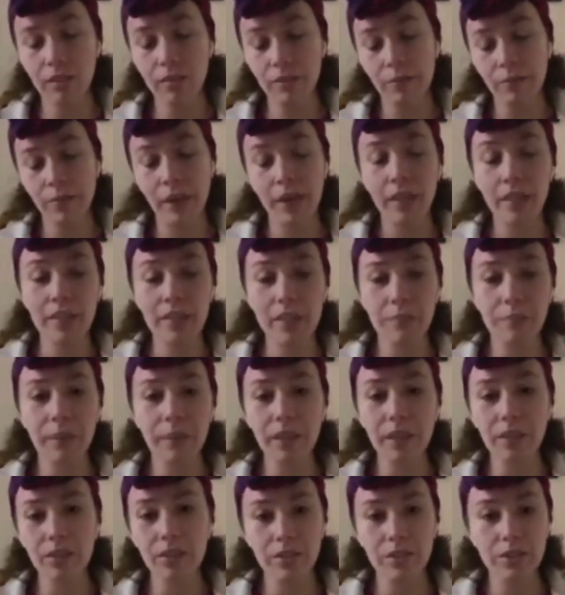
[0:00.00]
writing
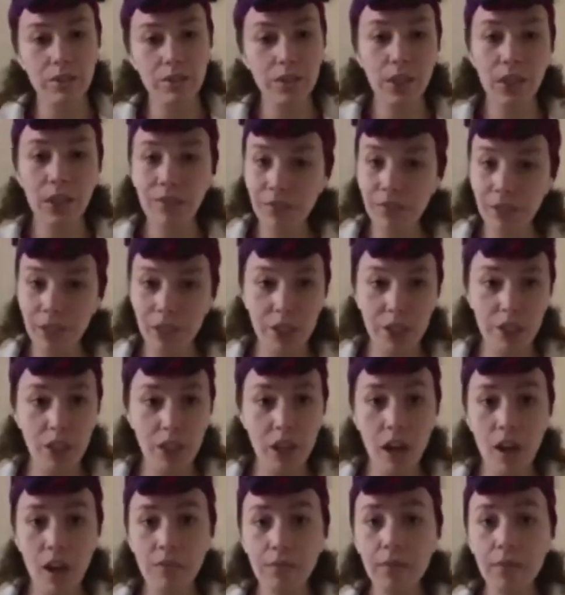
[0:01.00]
something, you can finish it off,